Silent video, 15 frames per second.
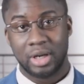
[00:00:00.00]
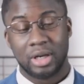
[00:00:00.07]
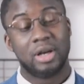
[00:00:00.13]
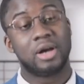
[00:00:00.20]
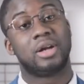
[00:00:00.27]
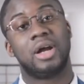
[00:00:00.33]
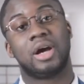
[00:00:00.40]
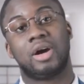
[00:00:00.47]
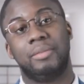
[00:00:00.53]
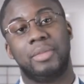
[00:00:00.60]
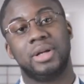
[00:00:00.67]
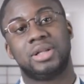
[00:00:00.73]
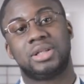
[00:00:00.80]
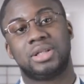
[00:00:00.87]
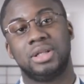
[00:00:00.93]
Looking at
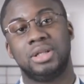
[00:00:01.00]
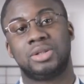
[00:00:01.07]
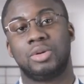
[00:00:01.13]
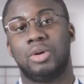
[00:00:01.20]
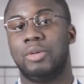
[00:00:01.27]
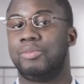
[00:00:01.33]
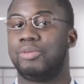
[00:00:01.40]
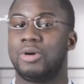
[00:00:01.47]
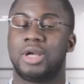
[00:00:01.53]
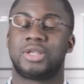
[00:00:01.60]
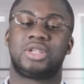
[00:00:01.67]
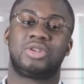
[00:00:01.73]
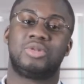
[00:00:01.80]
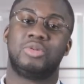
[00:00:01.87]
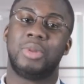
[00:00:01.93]
commodities, oil
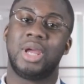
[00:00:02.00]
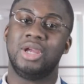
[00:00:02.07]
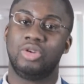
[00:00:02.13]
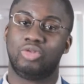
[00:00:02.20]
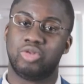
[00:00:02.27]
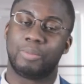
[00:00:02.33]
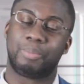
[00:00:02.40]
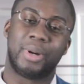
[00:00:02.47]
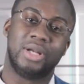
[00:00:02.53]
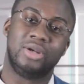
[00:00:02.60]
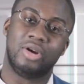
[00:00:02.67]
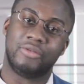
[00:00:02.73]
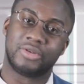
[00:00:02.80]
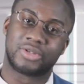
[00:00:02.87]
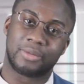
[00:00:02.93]
prices remain gripped by the
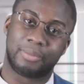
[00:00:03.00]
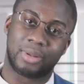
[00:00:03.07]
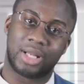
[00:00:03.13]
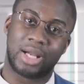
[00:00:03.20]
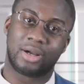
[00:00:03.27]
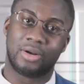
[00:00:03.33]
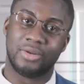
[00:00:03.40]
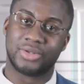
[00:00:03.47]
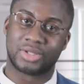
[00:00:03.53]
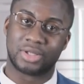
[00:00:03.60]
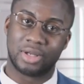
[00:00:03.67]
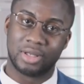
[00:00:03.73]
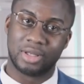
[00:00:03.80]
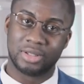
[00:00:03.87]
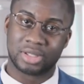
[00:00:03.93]
oversupply
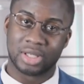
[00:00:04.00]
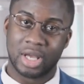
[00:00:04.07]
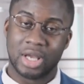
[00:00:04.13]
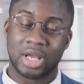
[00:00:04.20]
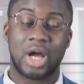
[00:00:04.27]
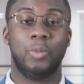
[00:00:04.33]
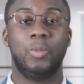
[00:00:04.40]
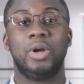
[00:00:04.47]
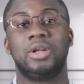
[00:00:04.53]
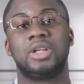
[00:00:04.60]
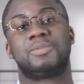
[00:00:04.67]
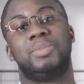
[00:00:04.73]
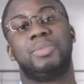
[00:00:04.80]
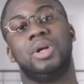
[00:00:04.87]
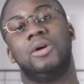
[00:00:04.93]
concerns, and weakness
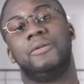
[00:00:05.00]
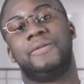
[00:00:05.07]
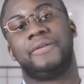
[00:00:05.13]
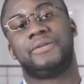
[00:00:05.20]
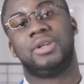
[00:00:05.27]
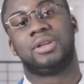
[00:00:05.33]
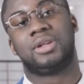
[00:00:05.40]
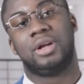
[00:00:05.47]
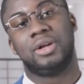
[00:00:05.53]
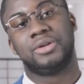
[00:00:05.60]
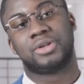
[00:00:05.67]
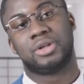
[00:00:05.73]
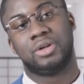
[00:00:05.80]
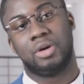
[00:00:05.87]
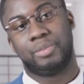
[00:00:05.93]
below $50
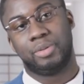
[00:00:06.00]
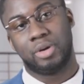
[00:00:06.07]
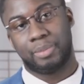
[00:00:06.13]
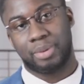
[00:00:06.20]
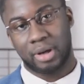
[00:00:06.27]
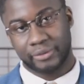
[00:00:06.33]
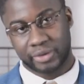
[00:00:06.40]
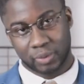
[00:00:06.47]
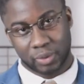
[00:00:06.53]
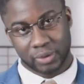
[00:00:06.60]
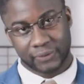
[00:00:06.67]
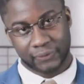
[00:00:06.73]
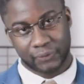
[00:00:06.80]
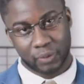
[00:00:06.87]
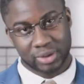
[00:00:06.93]
could open a path towards
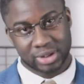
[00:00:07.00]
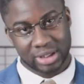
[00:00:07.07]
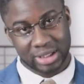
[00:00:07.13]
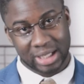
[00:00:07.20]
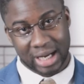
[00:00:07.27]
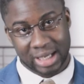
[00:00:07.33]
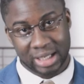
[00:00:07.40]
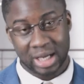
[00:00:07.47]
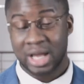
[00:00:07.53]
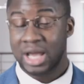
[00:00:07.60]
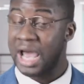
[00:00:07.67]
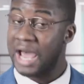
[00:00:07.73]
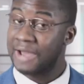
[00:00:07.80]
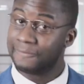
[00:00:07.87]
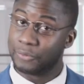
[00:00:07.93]
49
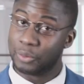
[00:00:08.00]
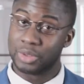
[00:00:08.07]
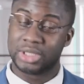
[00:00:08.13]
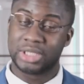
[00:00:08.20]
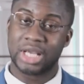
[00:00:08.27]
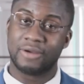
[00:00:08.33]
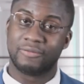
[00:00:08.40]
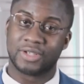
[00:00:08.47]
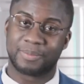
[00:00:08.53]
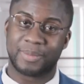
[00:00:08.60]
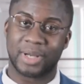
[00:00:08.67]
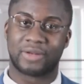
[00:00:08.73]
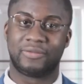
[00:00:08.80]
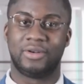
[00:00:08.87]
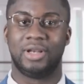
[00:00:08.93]
and 48
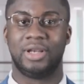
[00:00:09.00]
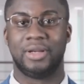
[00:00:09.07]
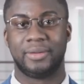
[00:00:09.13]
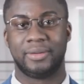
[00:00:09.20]
respectively.